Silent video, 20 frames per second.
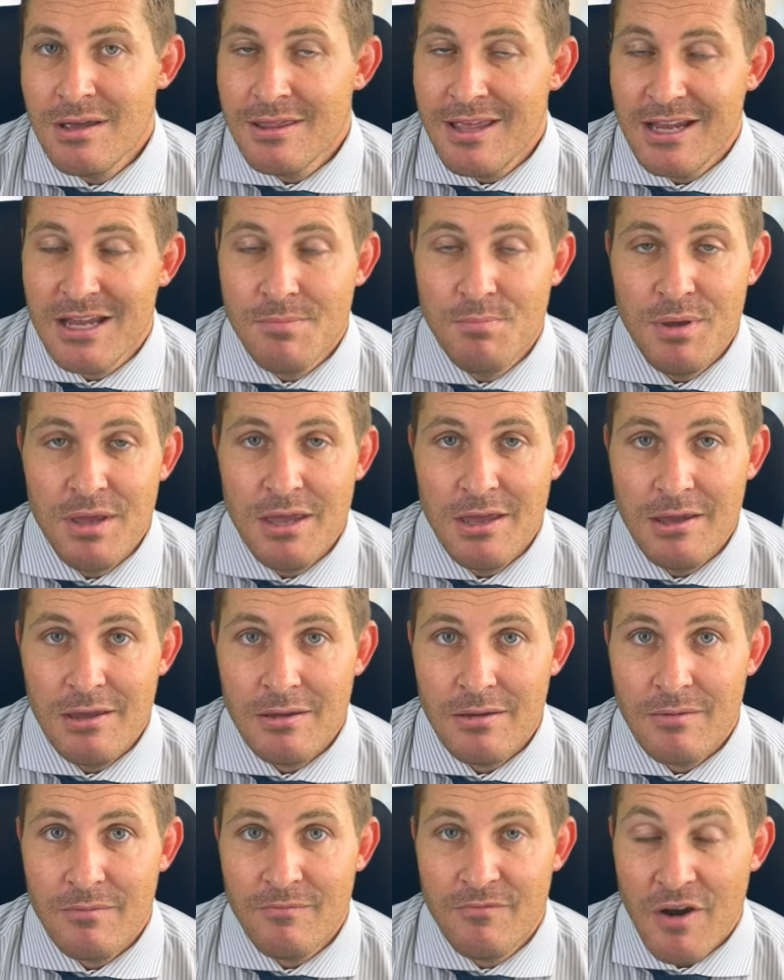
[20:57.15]
They could be
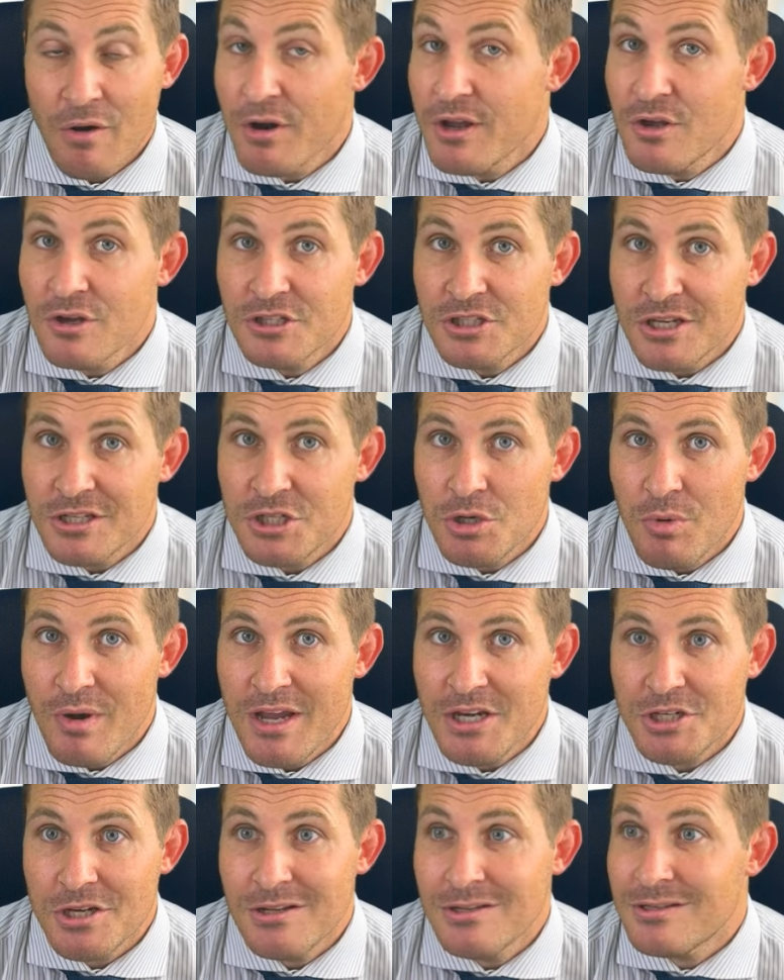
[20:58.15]
very good
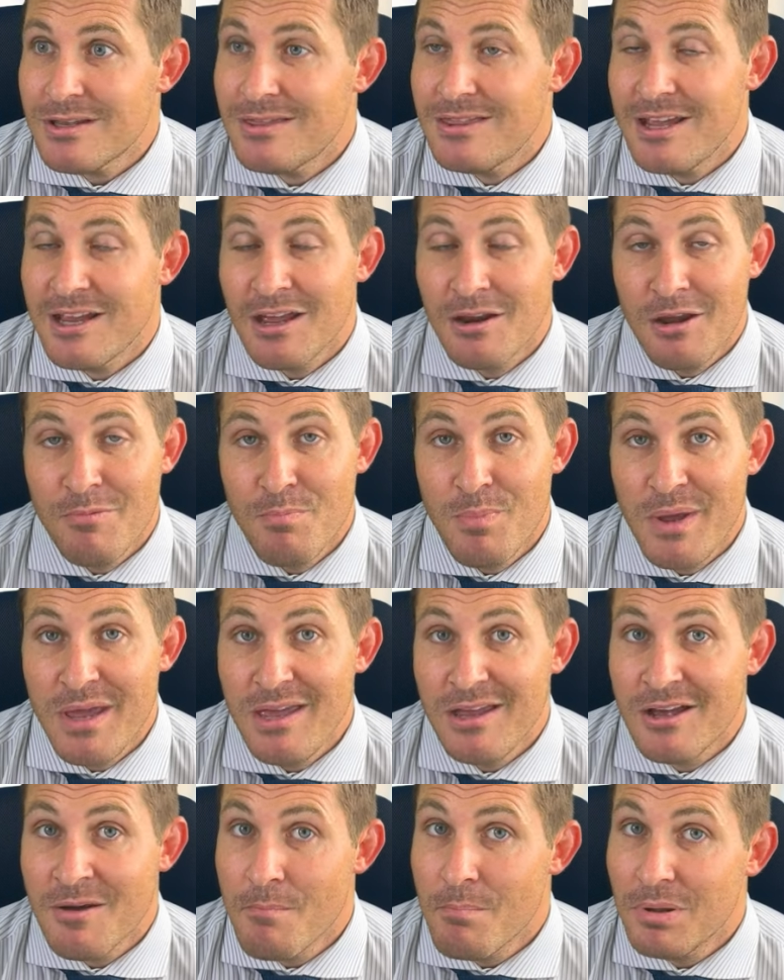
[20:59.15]
situations. They could
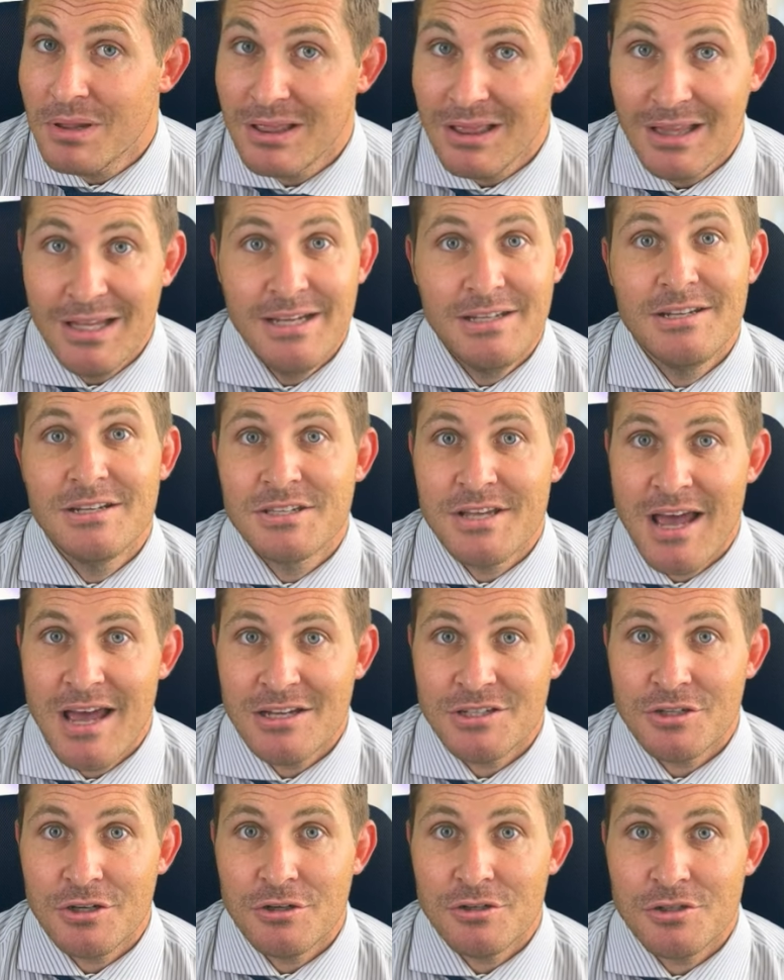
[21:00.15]
be complete
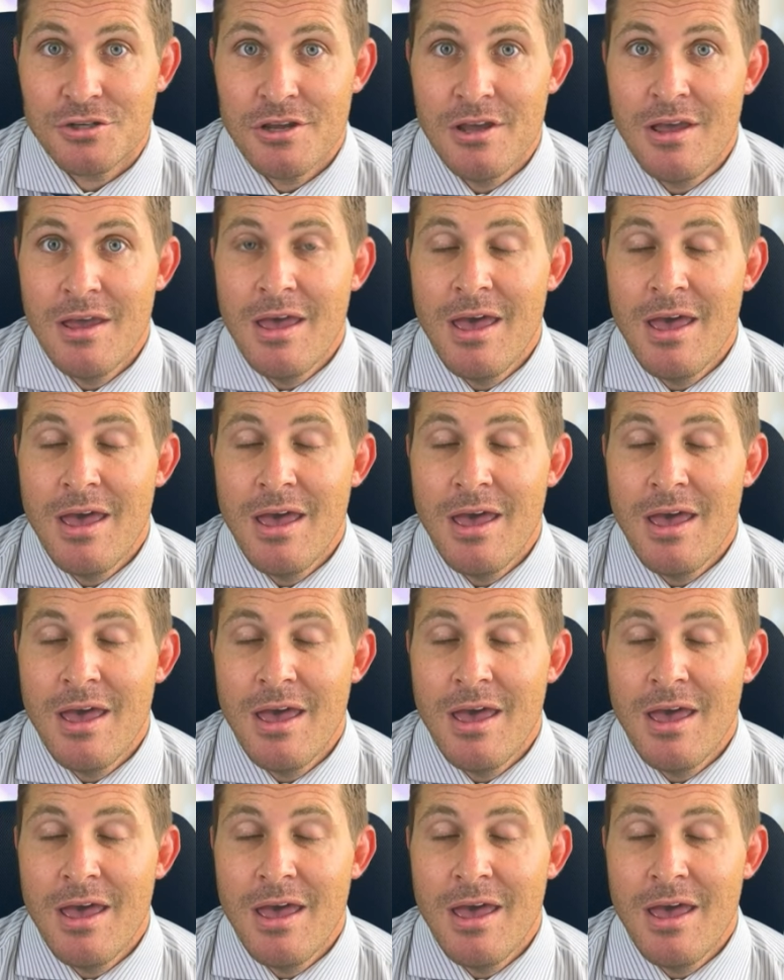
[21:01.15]
disasters.